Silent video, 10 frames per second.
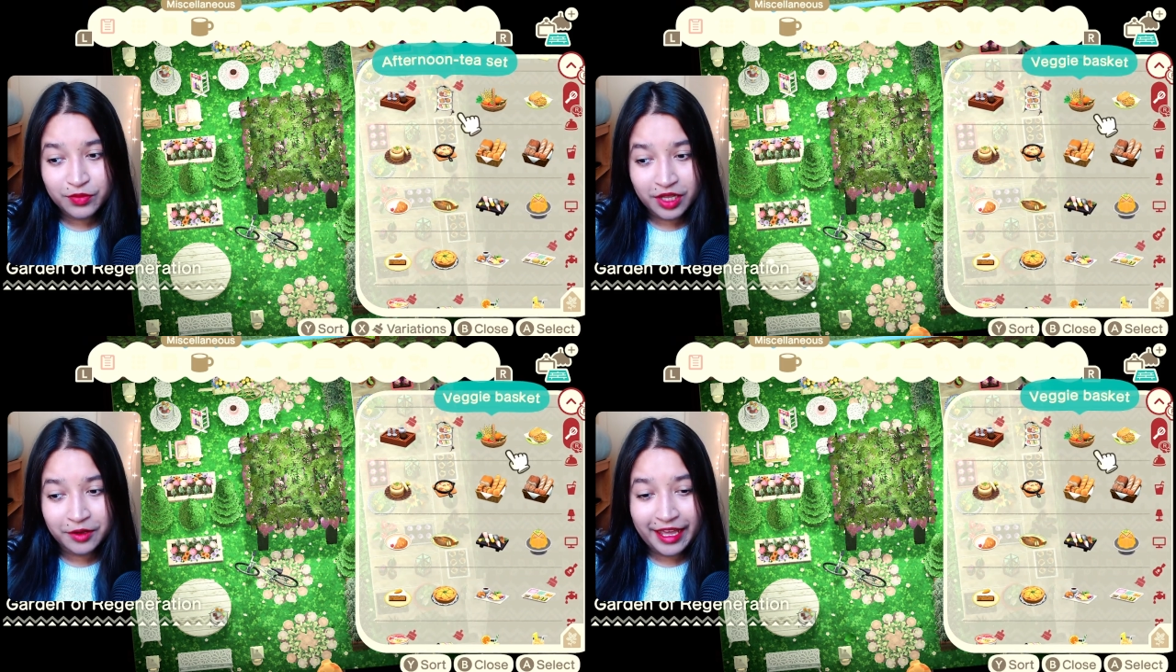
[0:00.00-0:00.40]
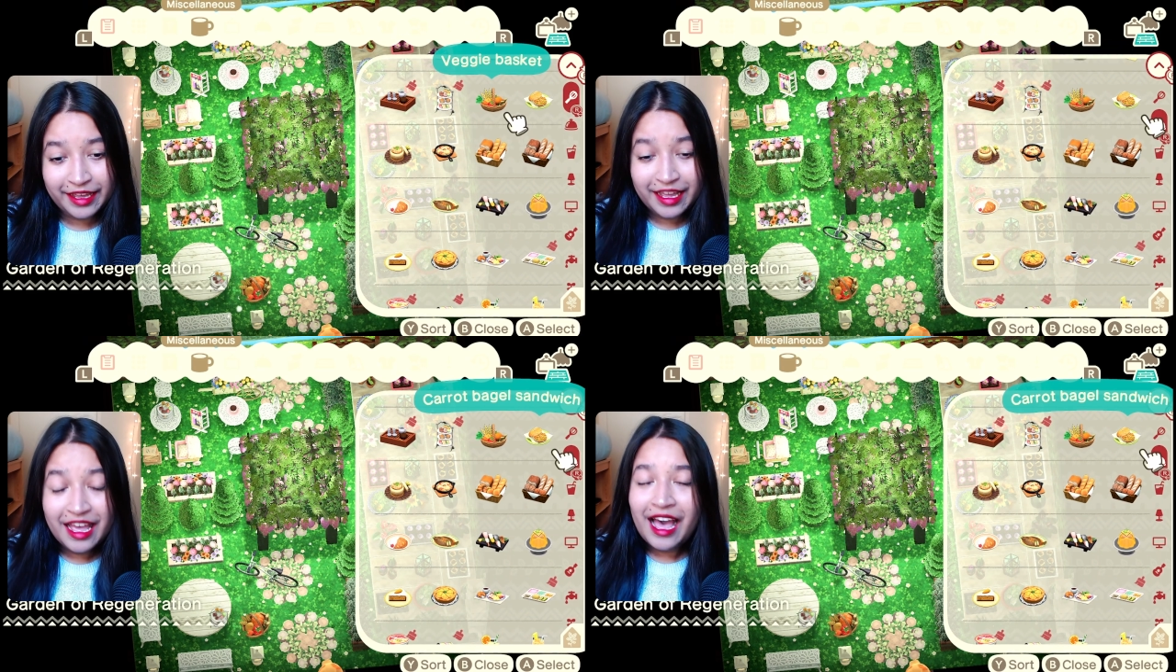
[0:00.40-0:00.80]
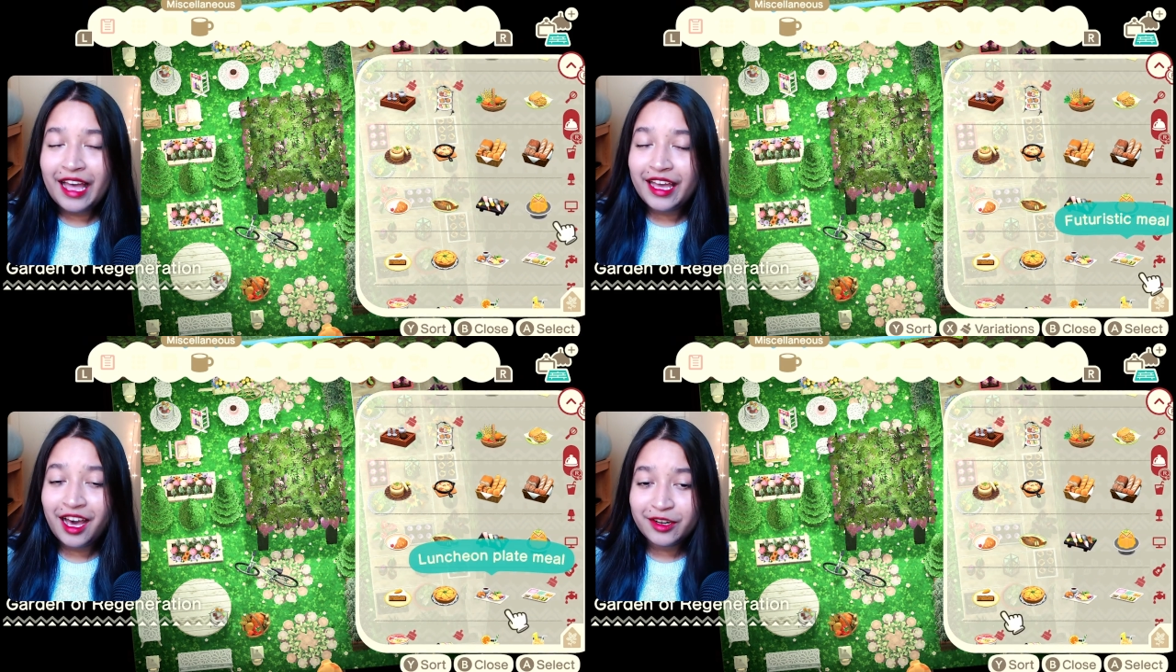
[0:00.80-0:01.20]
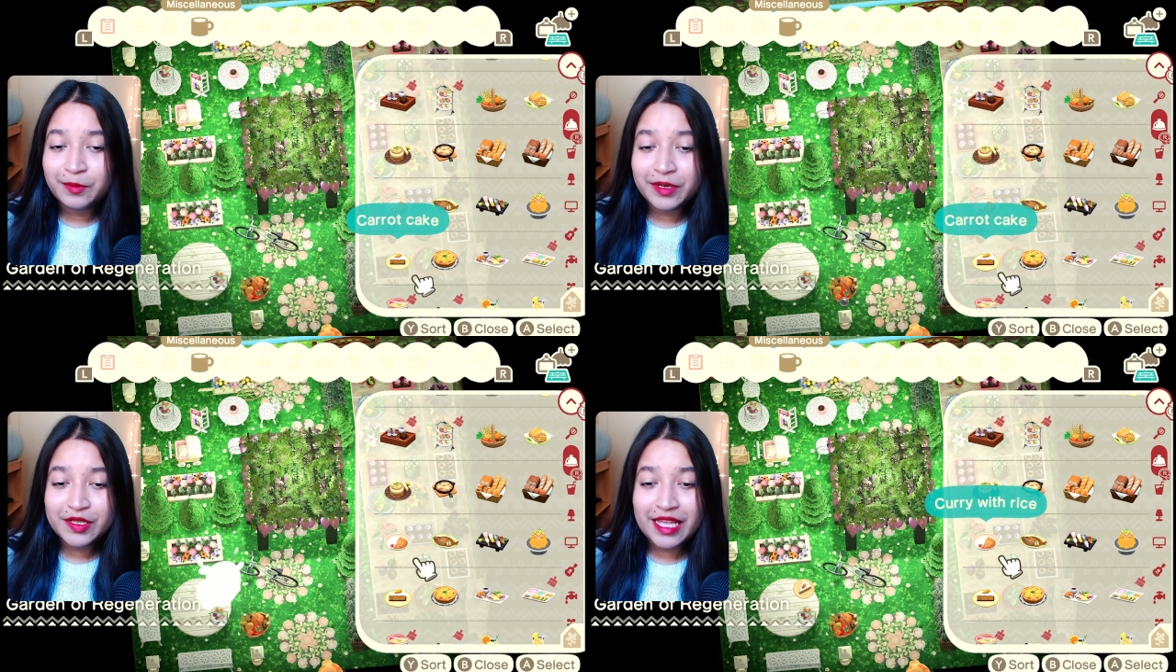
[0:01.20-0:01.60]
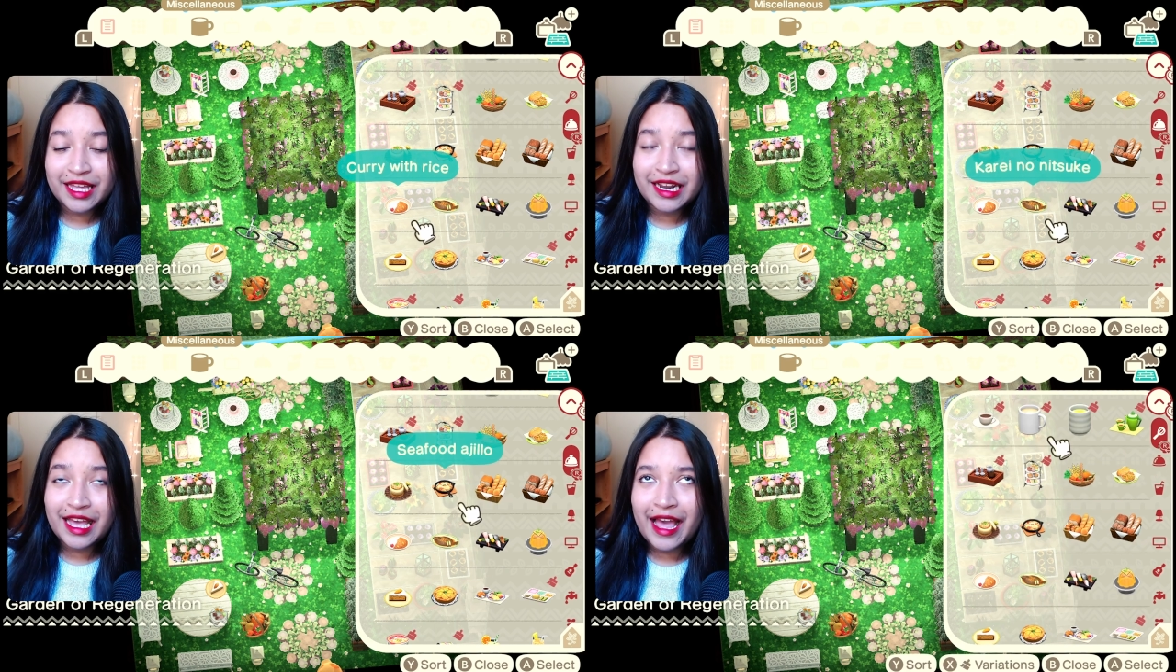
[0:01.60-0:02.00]
Okay, I
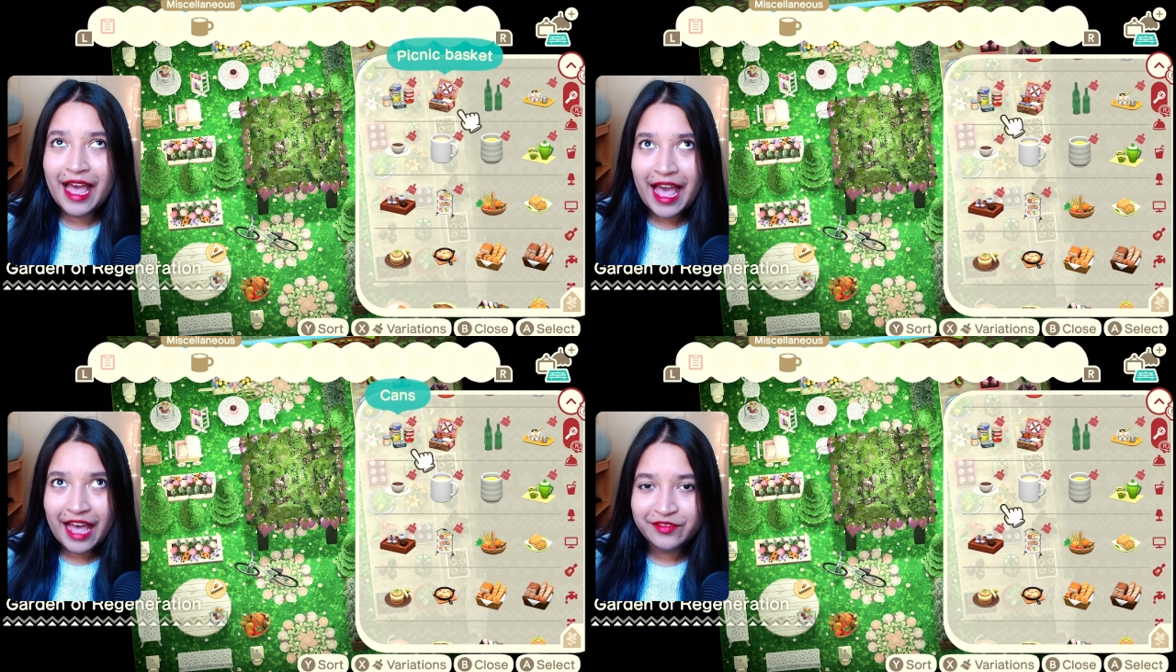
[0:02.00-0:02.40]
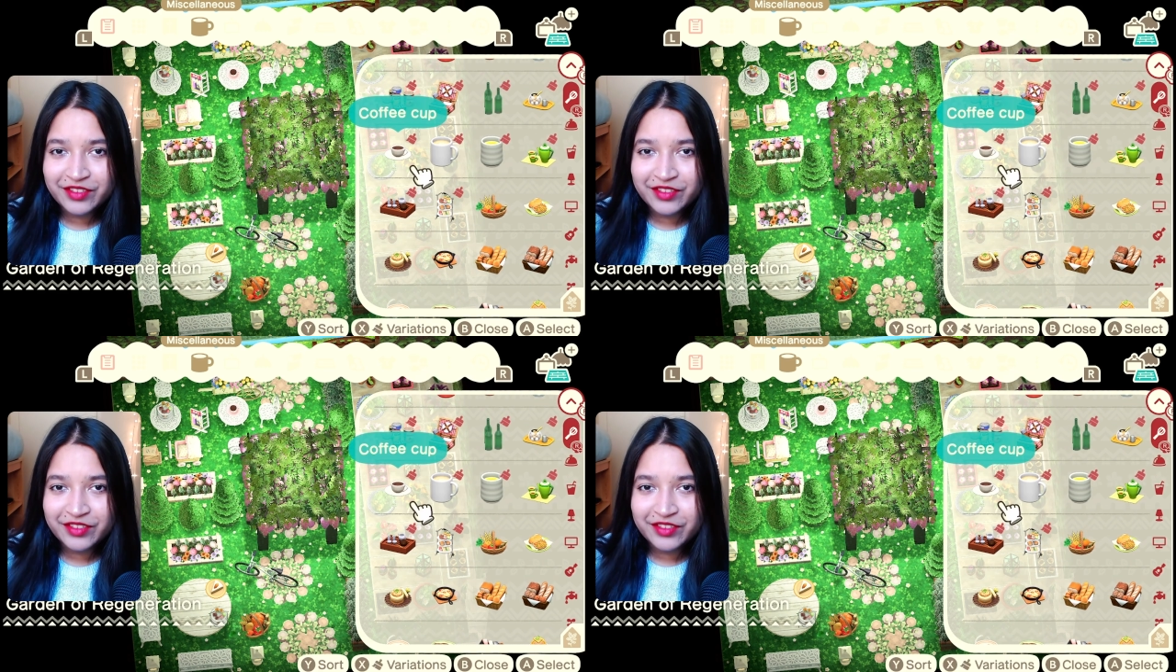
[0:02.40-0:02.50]
100% have